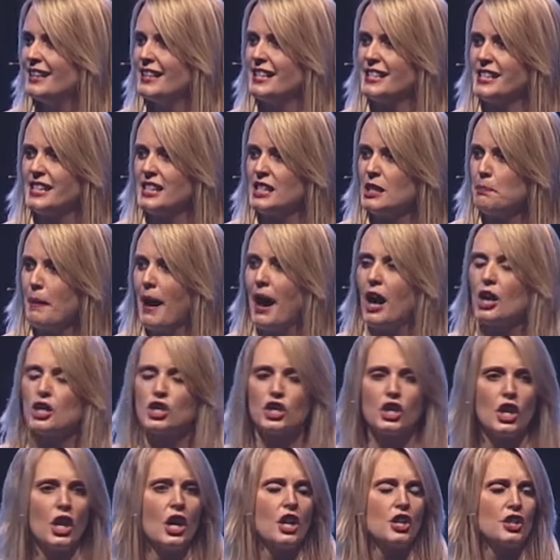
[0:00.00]
This is about
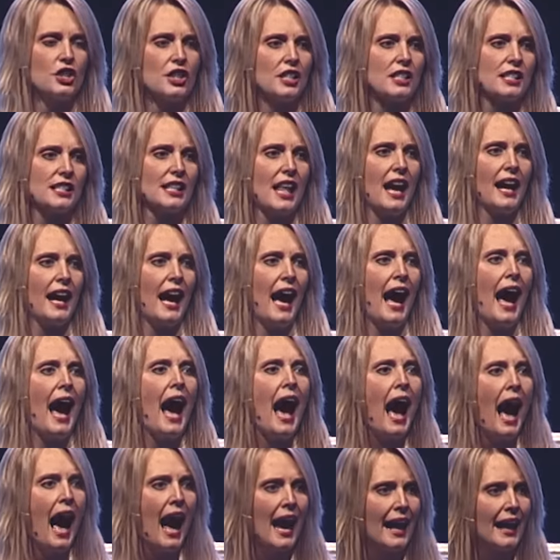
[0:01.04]
a church that's like,
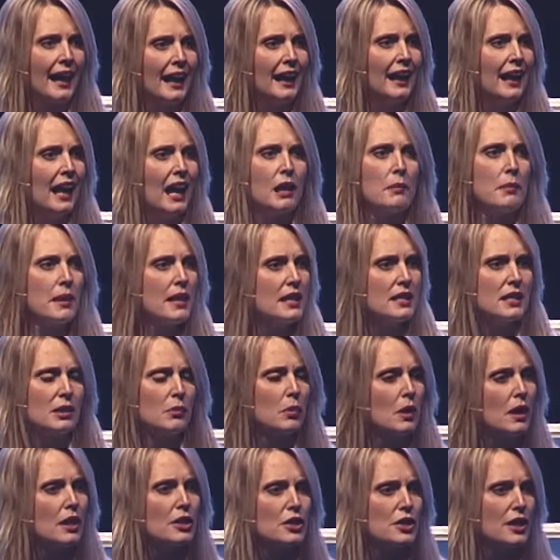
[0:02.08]
I am here
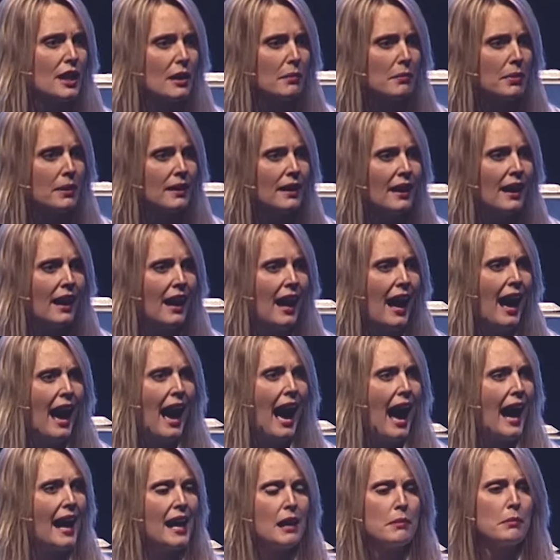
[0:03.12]
to worship.
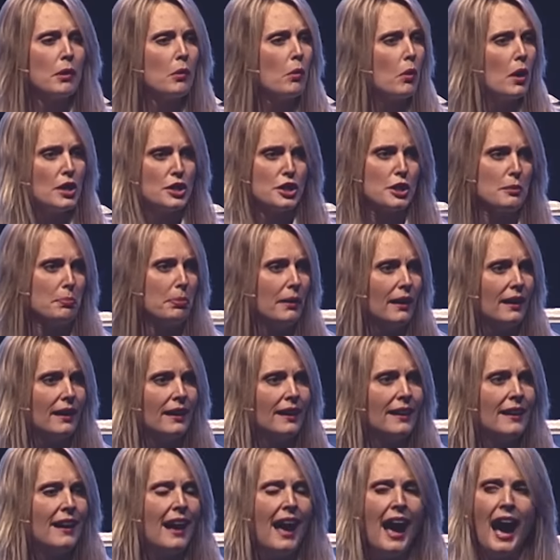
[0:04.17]
I am a worshiper.
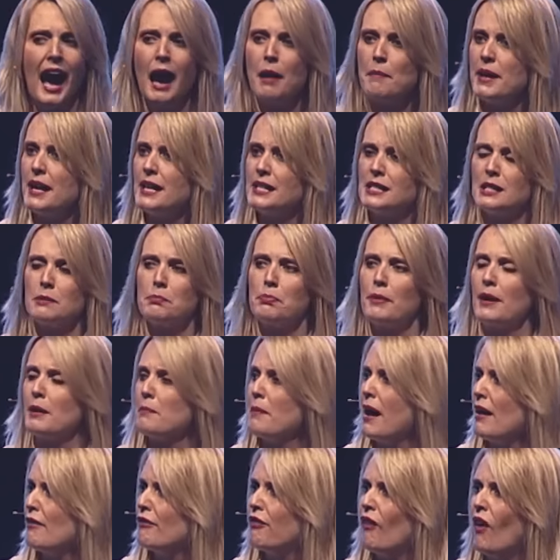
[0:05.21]
I'm here to
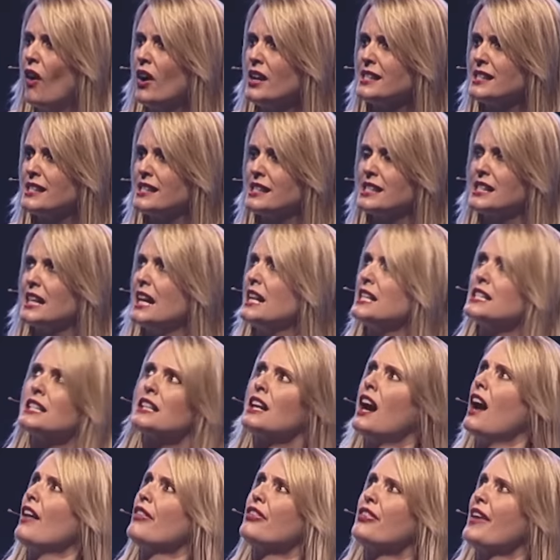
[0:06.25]
bring my voice to say to
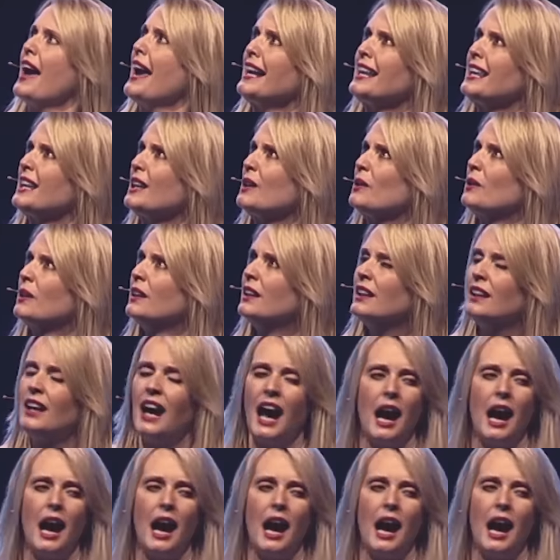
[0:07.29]
God, thank you.